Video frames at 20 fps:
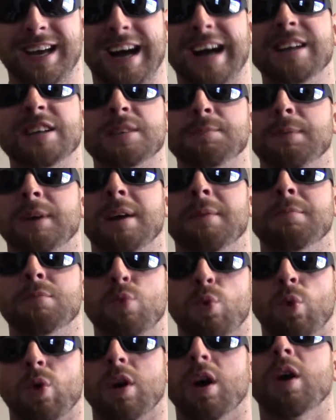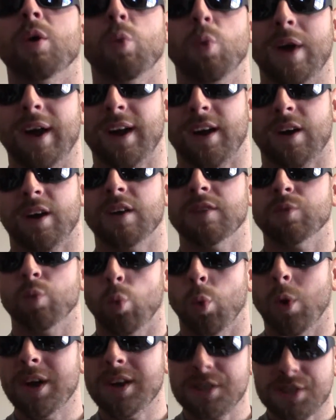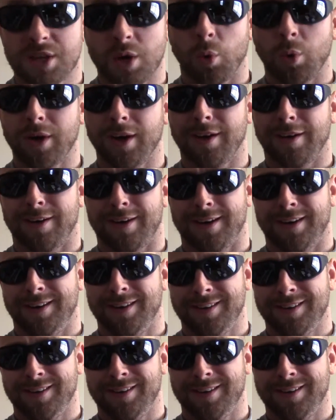I just become more aware of what is going on.